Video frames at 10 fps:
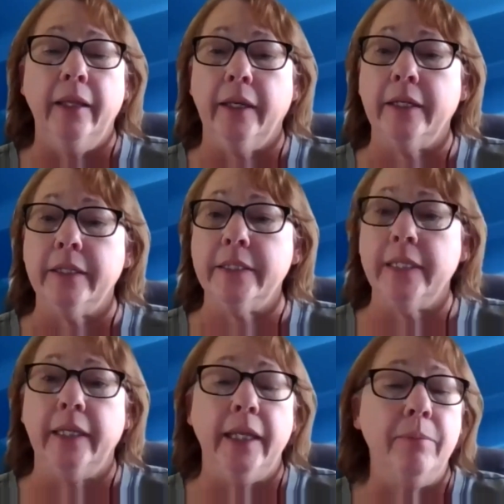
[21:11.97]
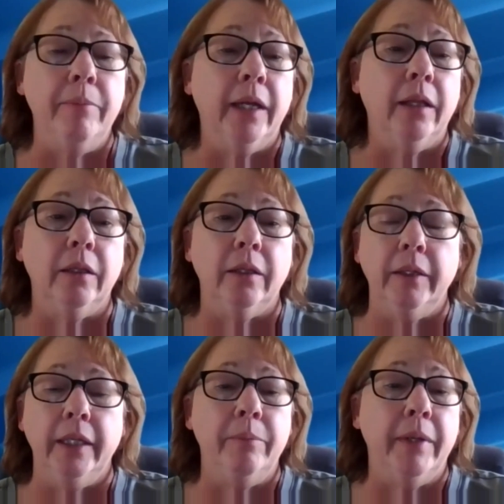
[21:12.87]
like I said,
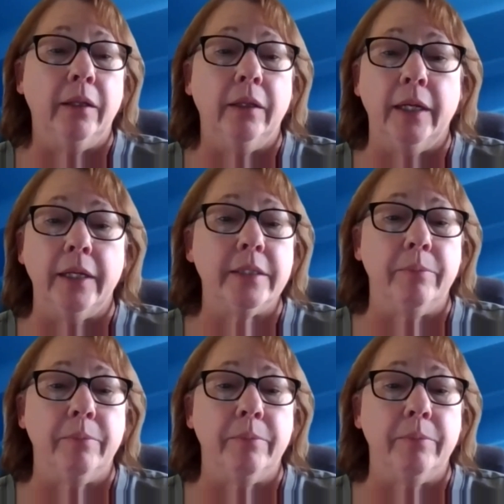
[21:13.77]
email us,